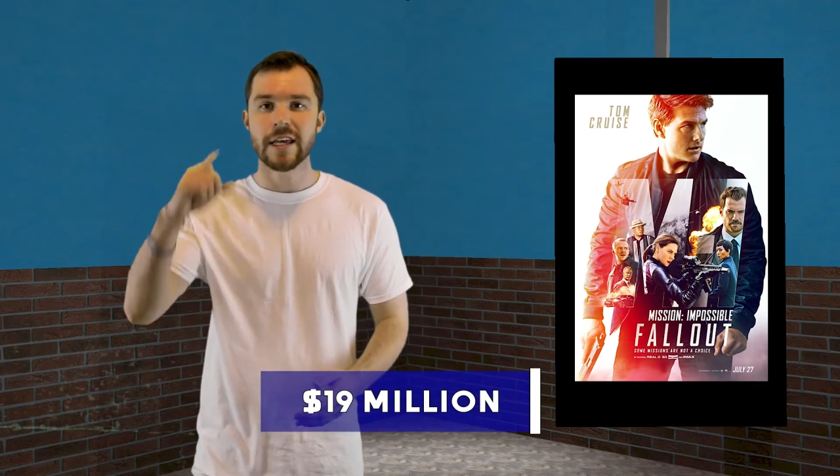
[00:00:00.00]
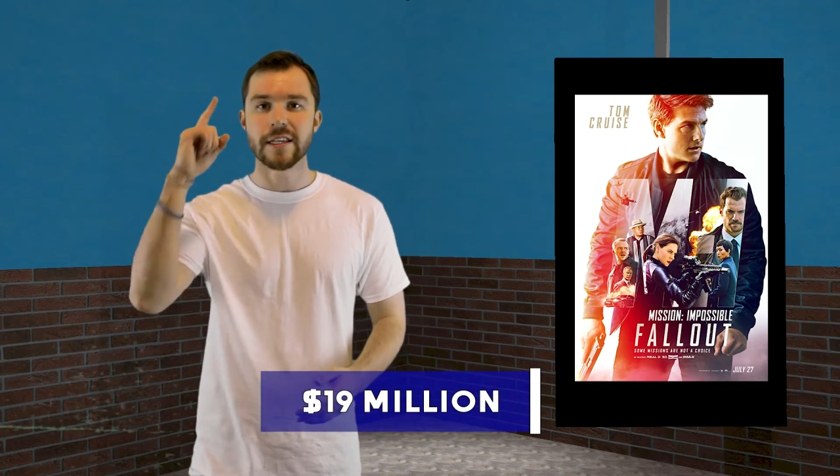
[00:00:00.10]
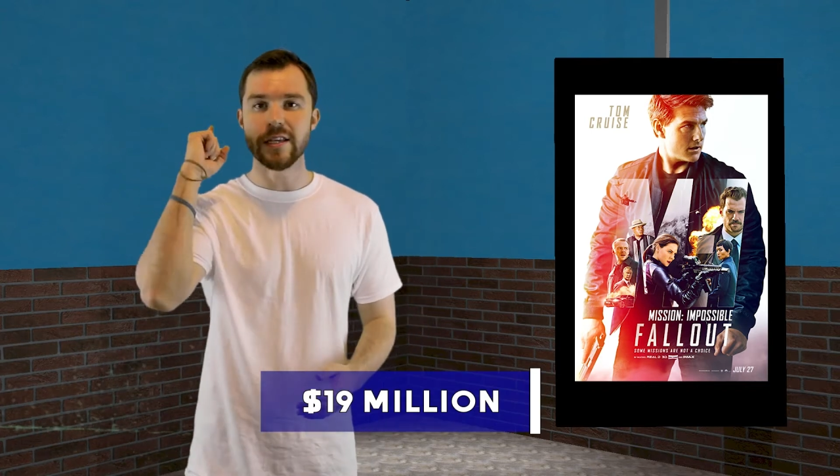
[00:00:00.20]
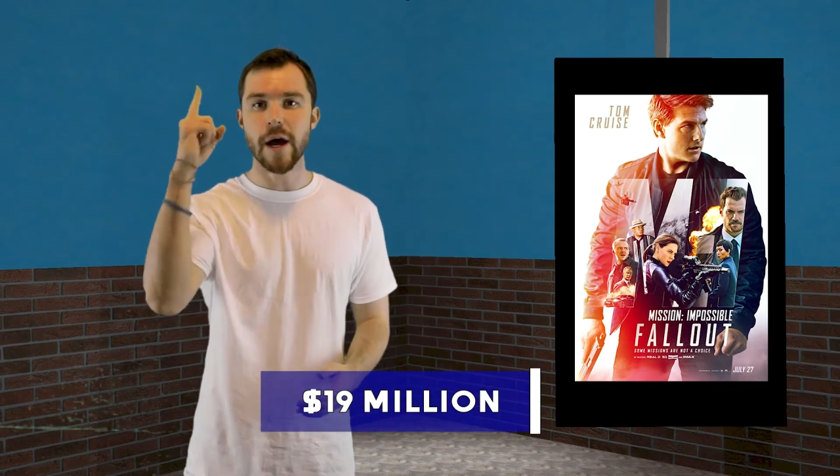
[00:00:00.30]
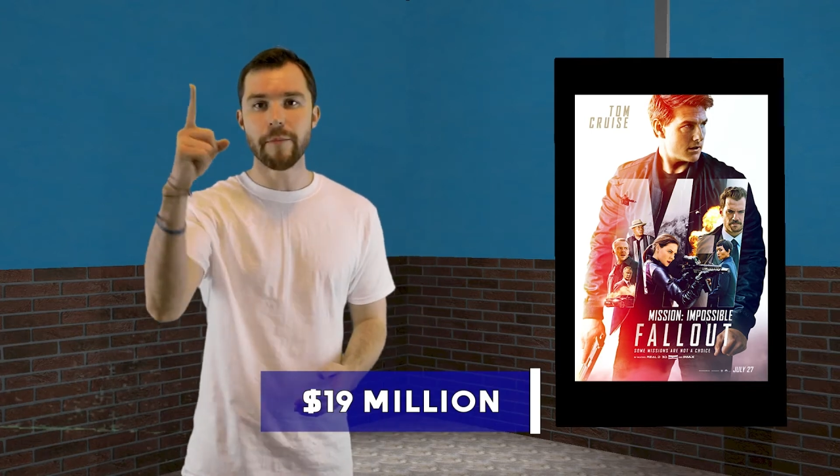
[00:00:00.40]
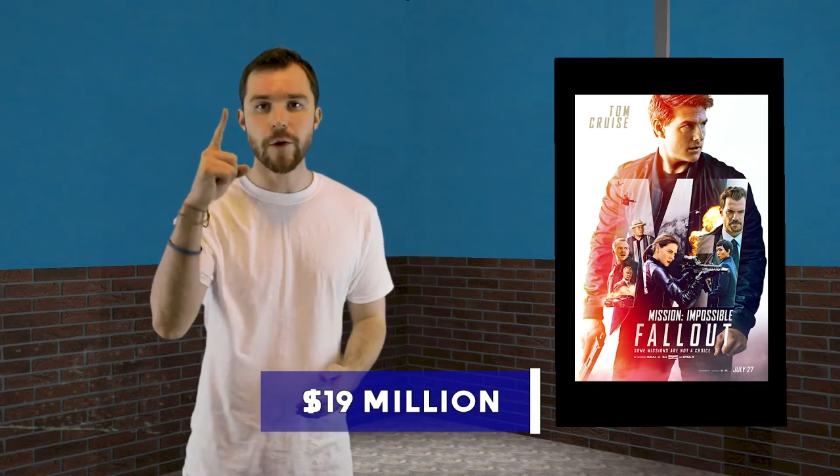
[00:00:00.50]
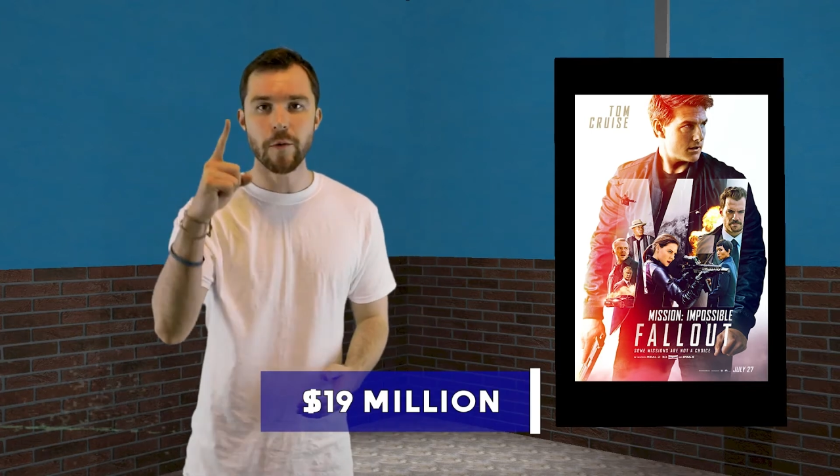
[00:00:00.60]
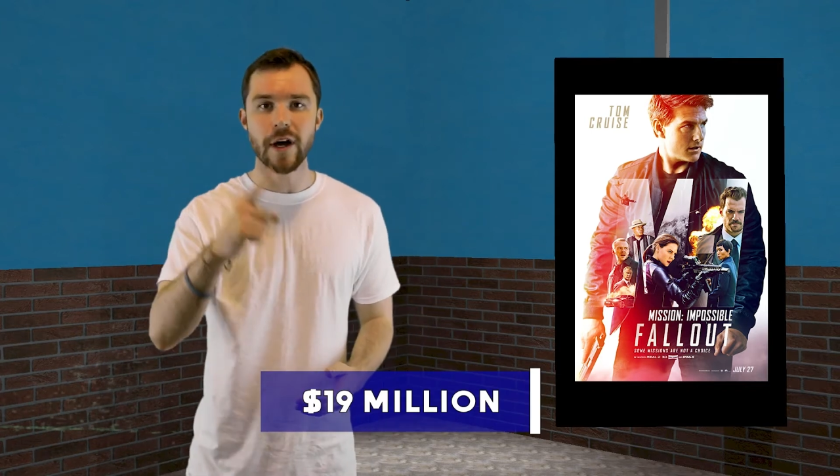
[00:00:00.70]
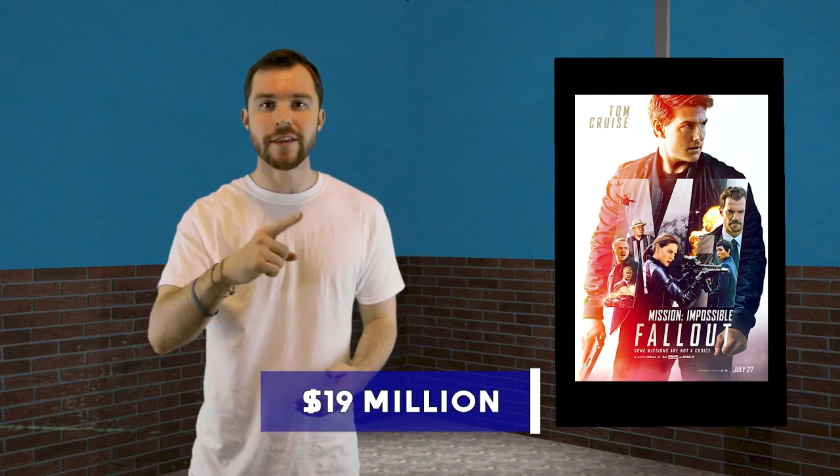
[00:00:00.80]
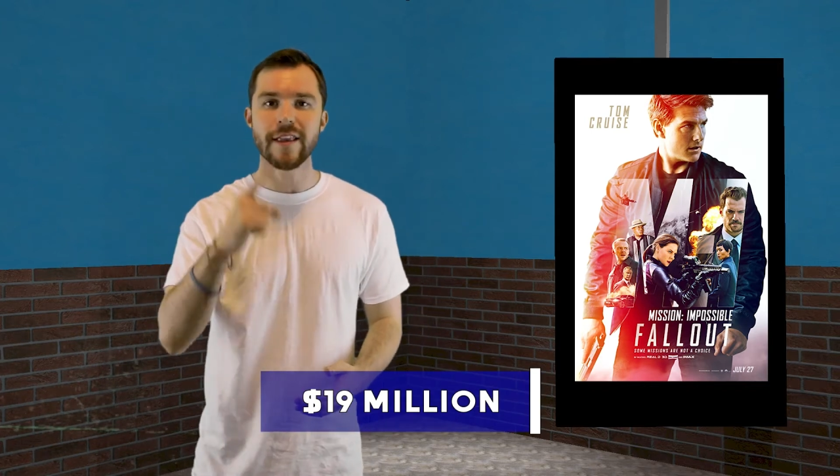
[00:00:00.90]
number
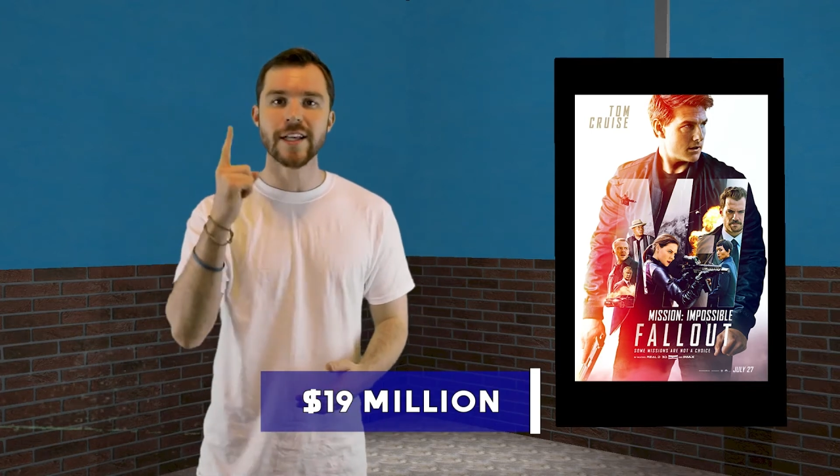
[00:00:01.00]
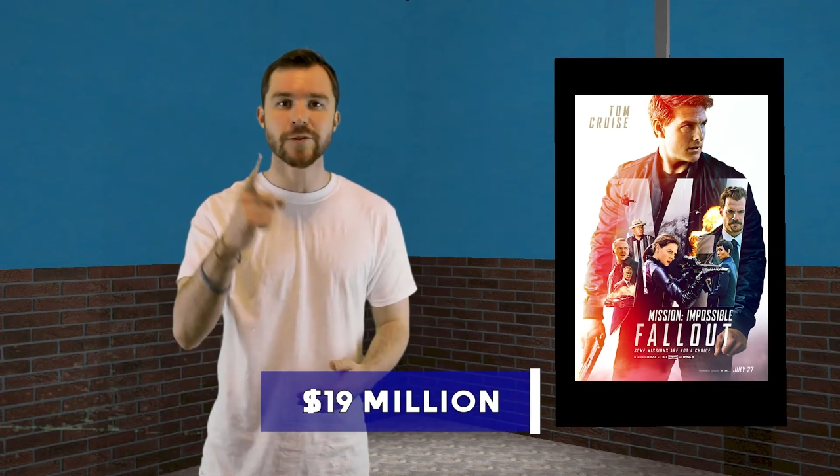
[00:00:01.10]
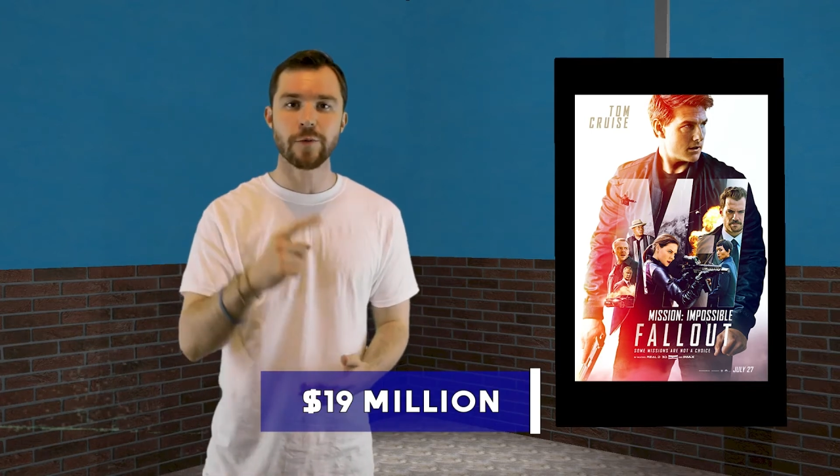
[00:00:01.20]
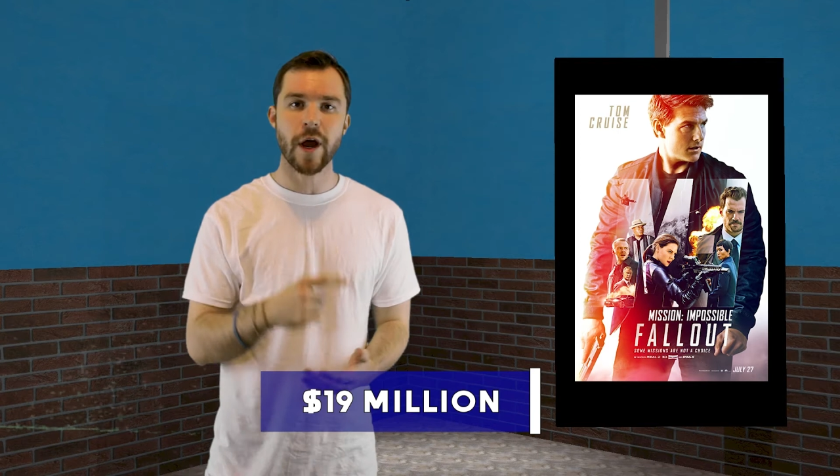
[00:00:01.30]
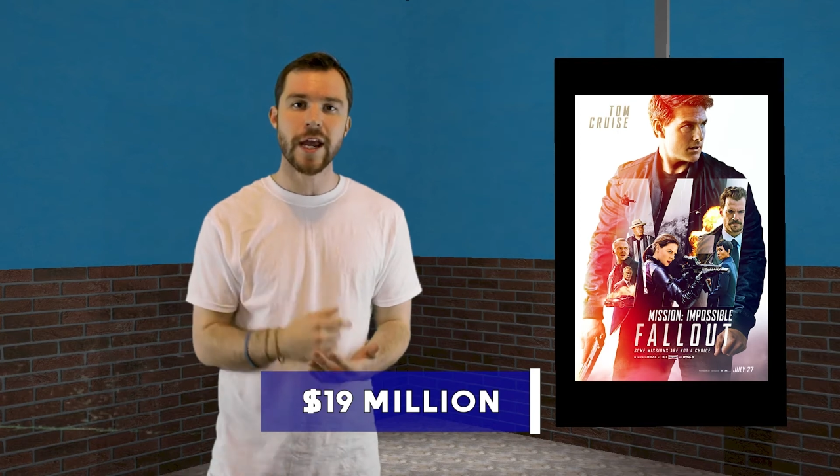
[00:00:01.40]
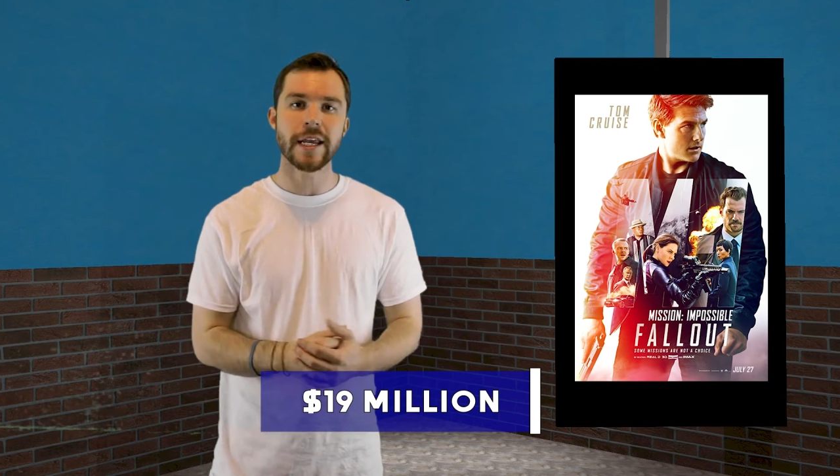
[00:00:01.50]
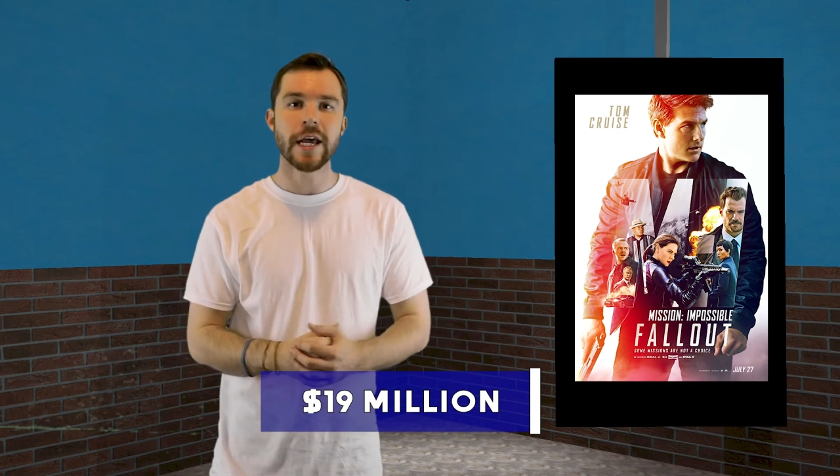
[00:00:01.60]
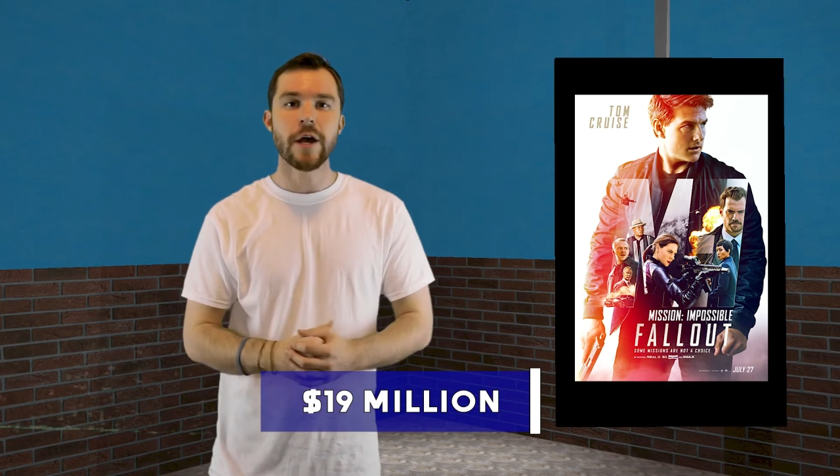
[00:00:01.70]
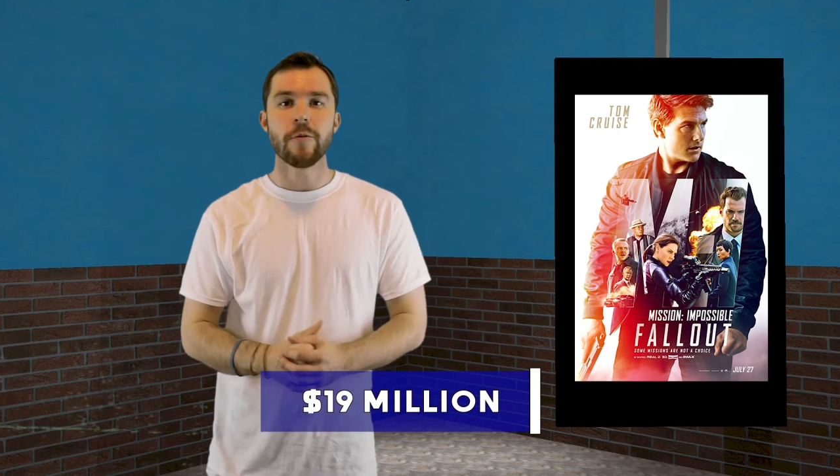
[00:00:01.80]
1, that's right,